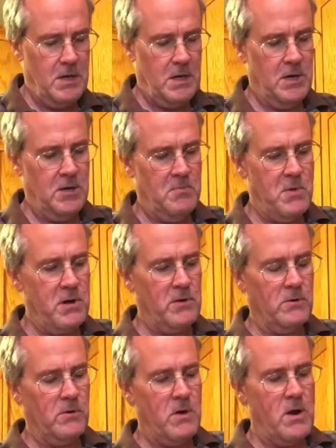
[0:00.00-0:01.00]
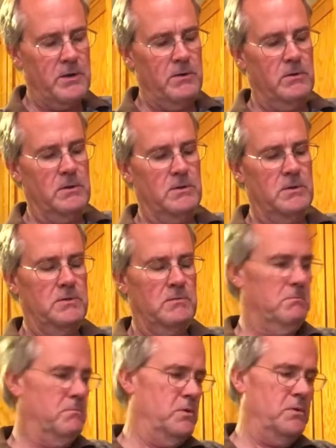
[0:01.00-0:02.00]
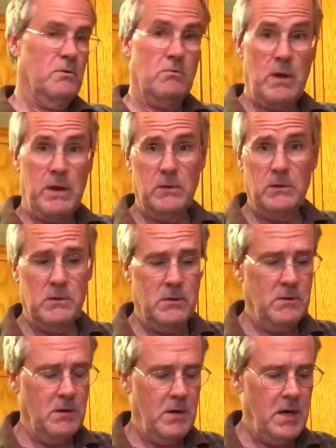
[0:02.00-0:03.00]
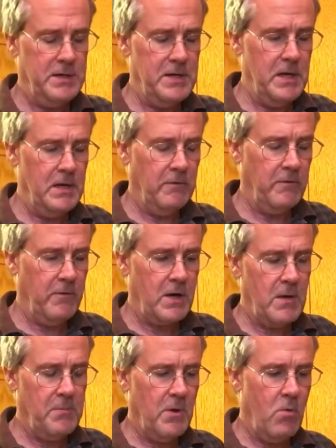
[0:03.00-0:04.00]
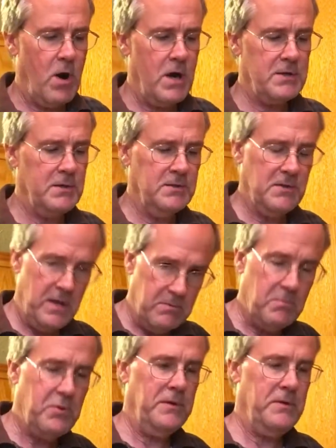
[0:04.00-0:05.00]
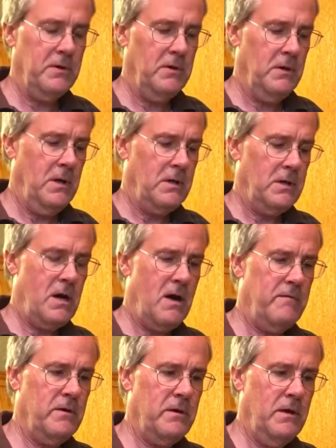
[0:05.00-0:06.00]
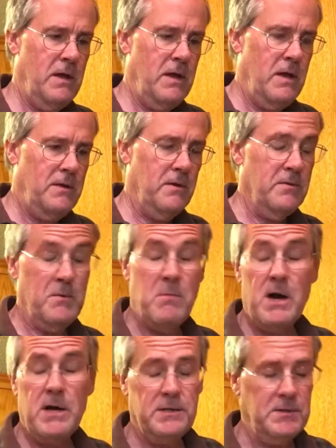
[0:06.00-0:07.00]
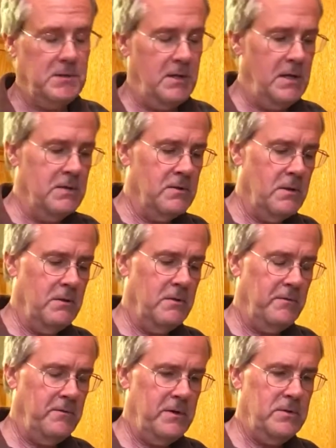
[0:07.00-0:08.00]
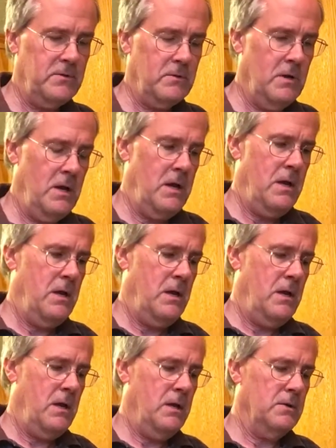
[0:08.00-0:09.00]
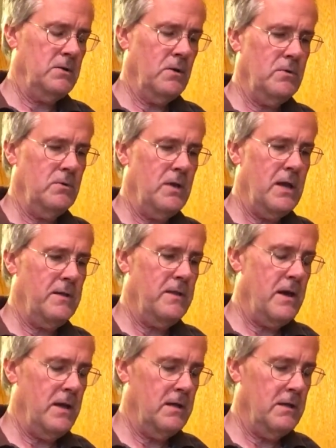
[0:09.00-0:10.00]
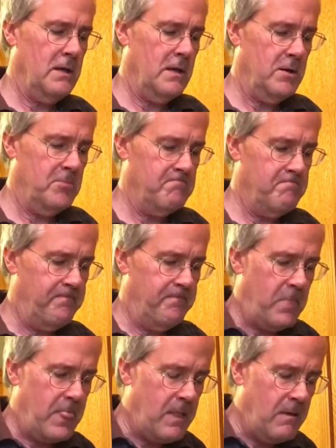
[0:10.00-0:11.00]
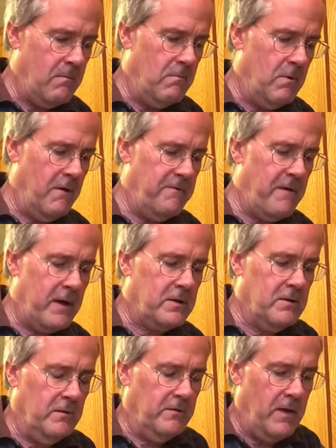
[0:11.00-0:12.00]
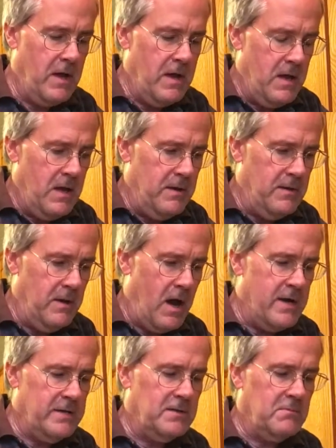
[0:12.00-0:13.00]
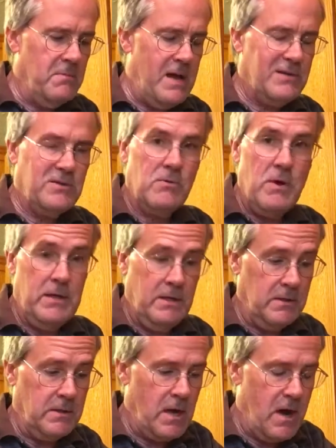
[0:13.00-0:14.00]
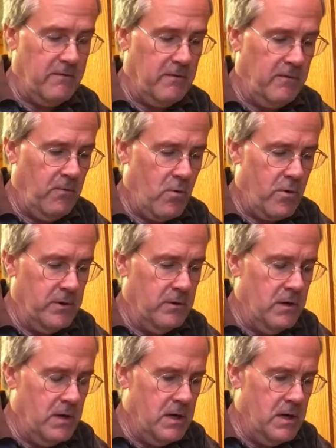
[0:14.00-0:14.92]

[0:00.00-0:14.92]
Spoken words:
Mongrel Grog. You can just do your regular kneading for a couple of washes, then put the kava, the makas in the freezer, so you get that effect of the ice macerating the kava for you.